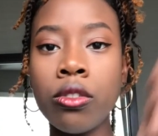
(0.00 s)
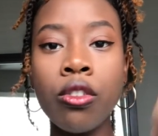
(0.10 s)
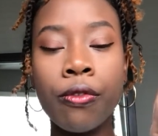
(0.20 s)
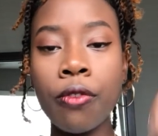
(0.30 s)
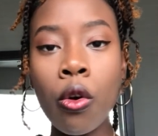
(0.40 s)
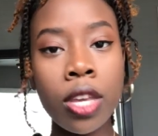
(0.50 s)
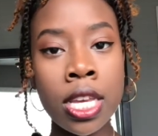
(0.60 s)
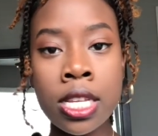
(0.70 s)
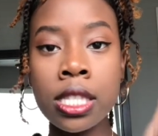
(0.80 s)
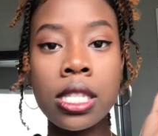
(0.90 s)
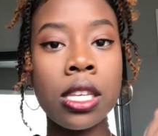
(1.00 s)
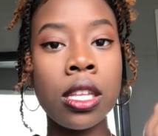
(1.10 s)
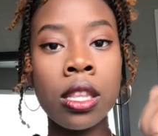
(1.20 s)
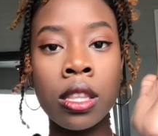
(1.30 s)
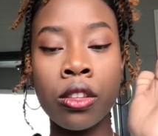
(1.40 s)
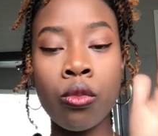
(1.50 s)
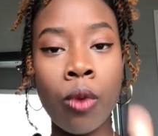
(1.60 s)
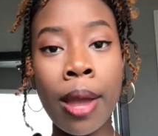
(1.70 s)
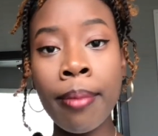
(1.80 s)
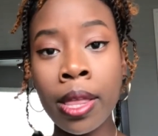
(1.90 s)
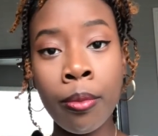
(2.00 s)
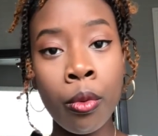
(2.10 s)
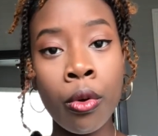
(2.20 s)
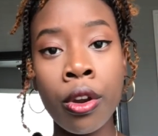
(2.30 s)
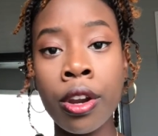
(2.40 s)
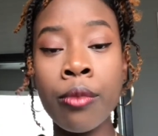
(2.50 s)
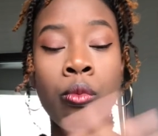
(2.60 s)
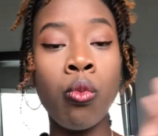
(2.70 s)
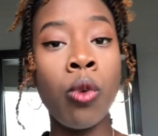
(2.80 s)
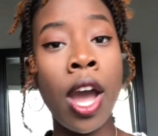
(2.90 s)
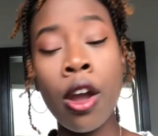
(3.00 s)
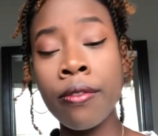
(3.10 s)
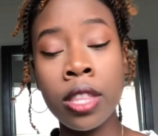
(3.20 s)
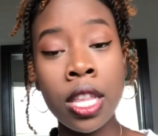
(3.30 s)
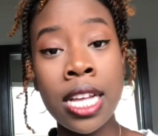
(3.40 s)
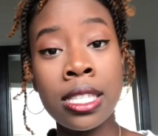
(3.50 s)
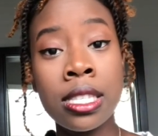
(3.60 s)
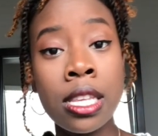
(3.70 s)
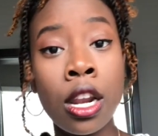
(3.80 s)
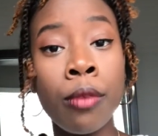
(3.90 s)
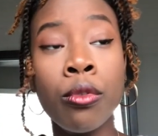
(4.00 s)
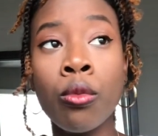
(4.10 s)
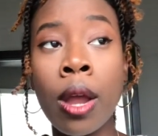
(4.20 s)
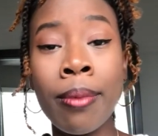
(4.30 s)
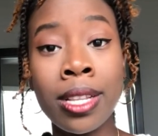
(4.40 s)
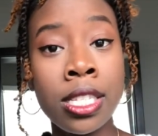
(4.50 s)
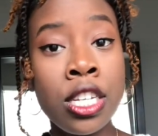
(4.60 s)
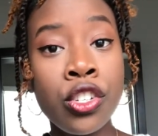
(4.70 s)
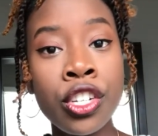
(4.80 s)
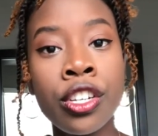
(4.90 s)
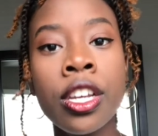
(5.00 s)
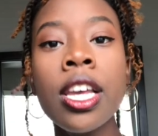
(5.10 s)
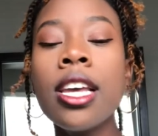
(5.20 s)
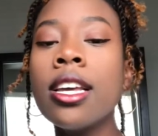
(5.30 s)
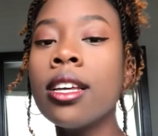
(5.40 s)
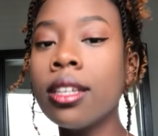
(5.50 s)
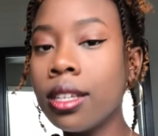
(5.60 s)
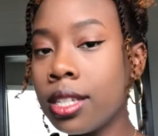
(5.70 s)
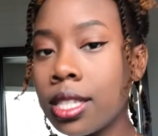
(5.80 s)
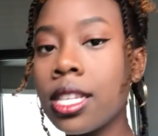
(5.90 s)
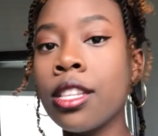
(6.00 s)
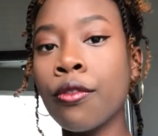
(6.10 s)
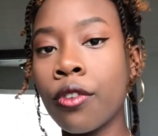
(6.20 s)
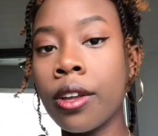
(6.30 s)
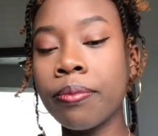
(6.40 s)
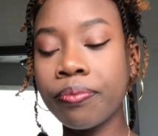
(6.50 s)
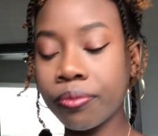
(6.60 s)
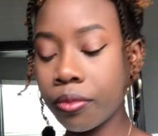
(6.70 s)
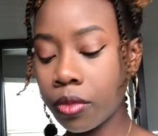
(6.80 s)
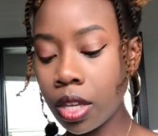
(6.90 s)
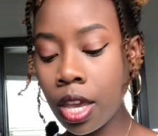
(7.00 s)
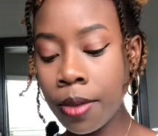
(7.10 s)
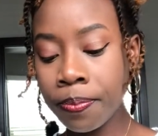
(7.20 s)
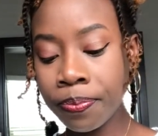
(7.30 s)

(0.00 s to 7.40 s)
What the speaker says: you're focused, you're right by the board, however the class is set up, you're right by the teacher. Good to sit in the front, okay?